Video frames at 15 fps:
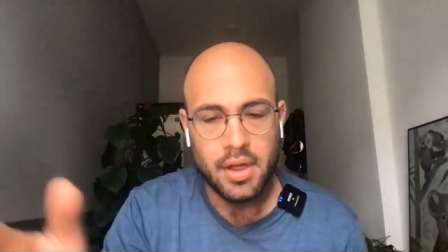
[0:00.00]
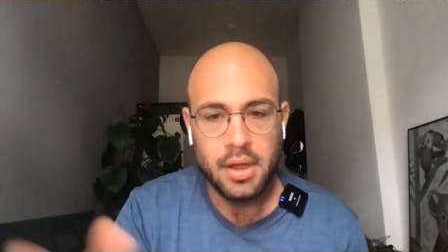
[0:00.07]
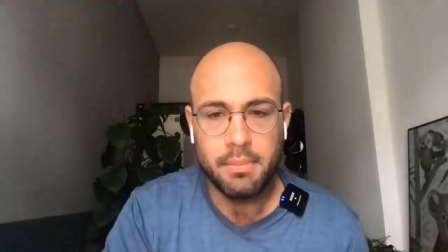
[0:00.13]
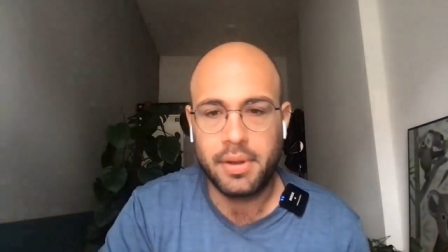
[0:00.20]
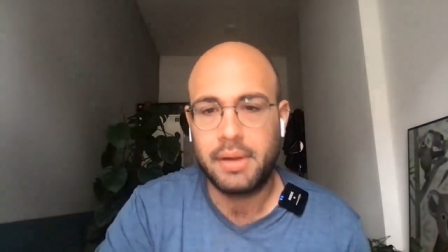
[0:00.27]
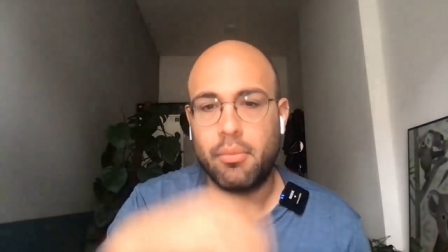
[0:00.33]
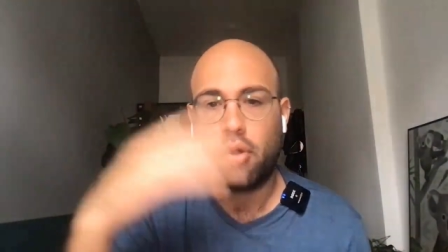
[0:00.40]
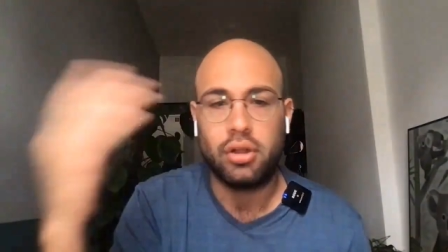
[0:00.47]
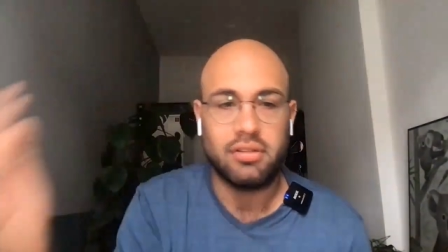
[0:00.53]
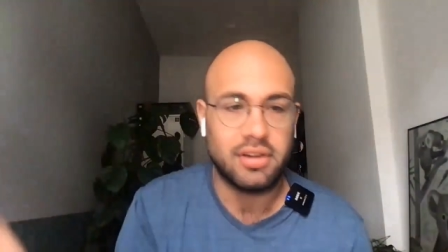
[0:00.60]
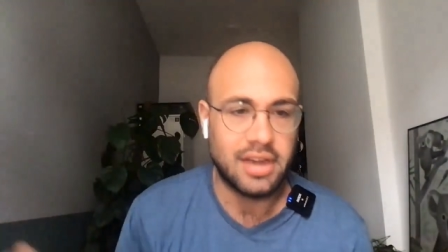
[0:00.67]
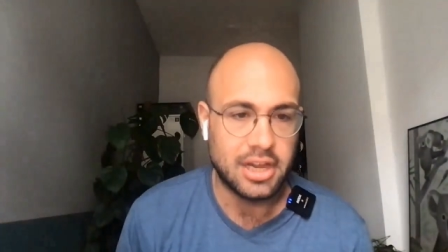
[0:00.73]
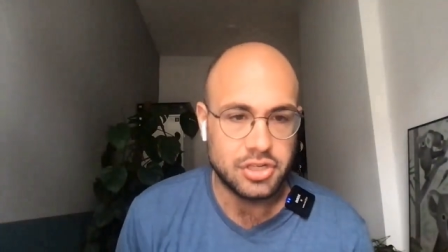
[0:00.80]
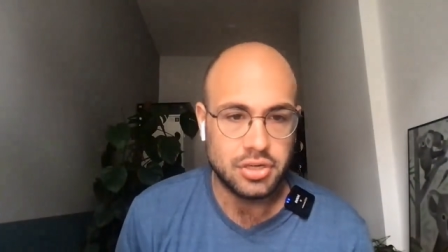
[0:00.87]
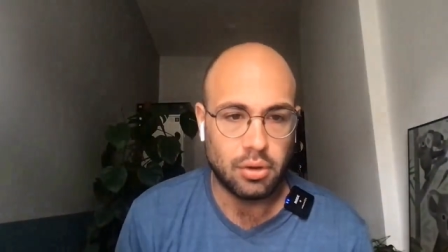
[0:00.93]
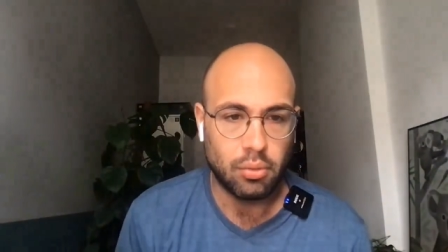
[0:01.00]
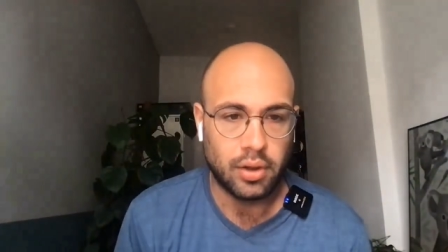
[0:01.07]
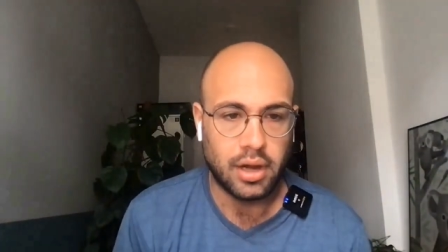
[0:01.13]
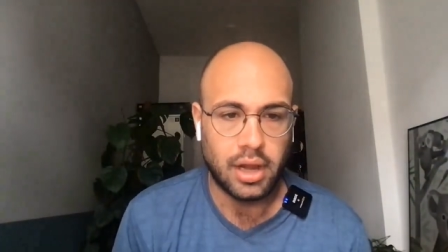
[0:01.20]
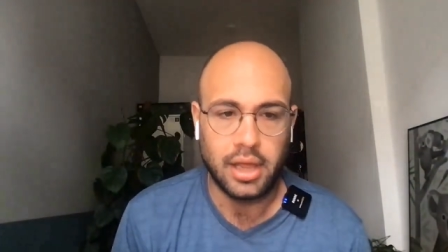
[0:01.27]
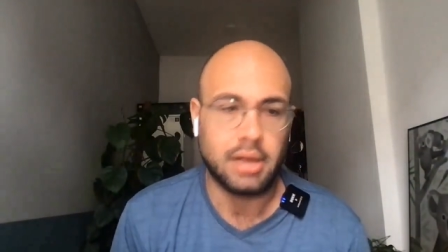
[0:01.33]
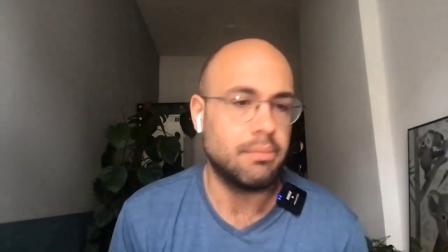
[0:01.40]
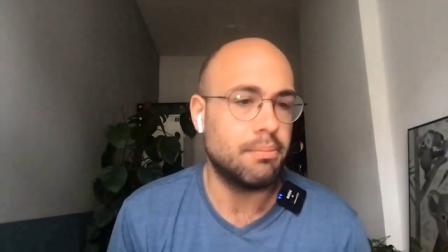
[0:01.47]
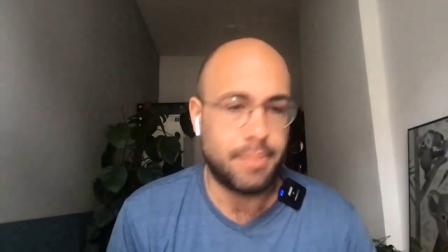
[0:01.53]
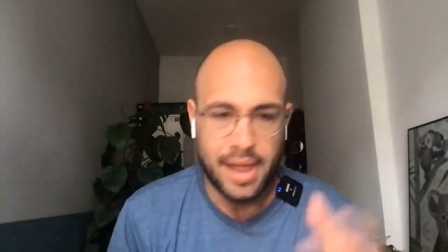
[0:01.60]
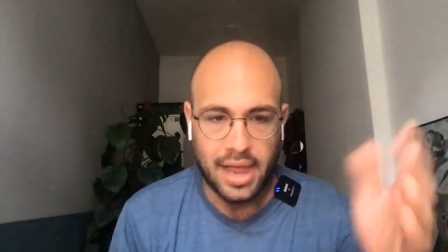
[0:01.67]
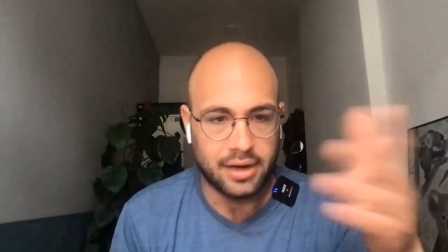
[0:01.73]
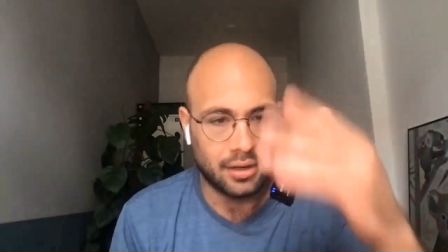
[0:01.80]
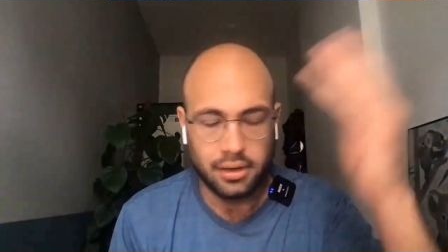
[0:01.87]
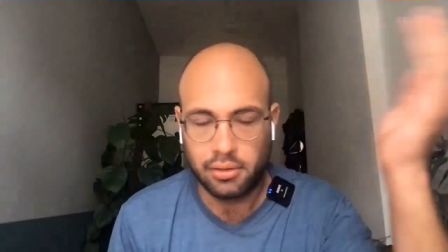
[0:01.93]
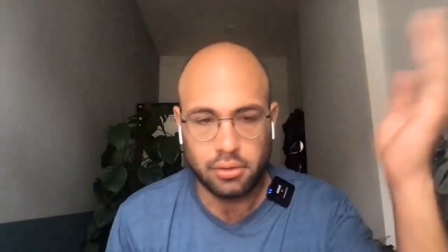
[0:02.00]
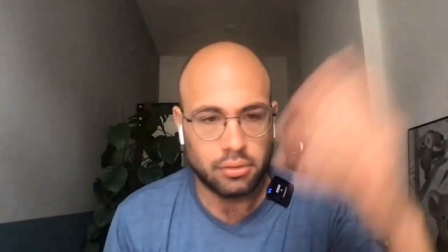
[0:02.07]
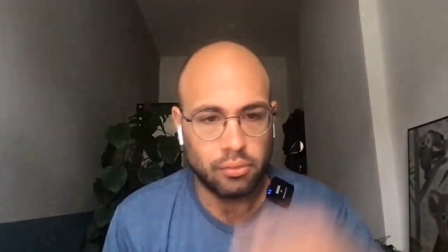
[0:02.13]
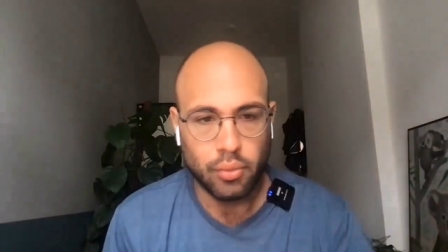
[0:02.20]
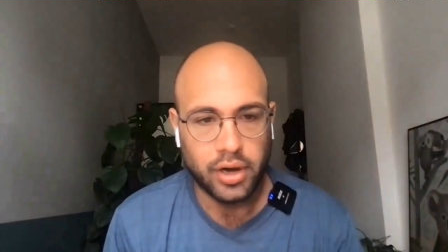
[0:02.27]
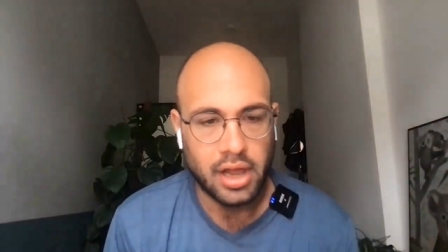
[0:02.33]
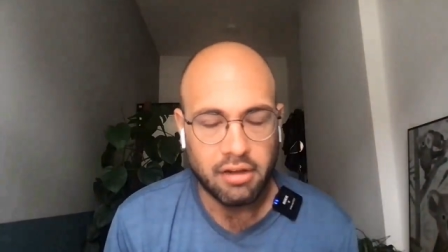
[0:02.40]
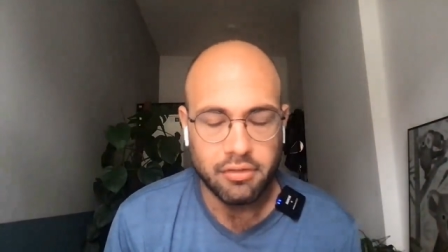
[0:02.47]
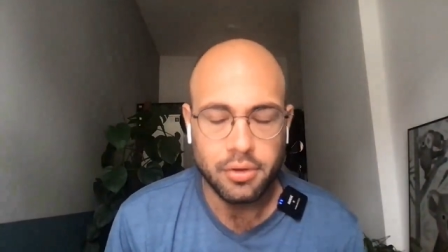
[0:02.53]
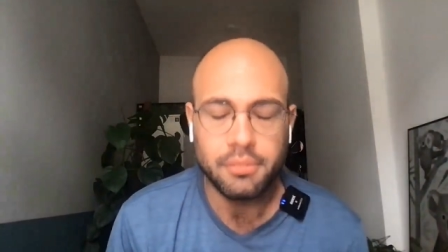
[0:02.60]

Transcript: but a more international one like Paddle or what have you.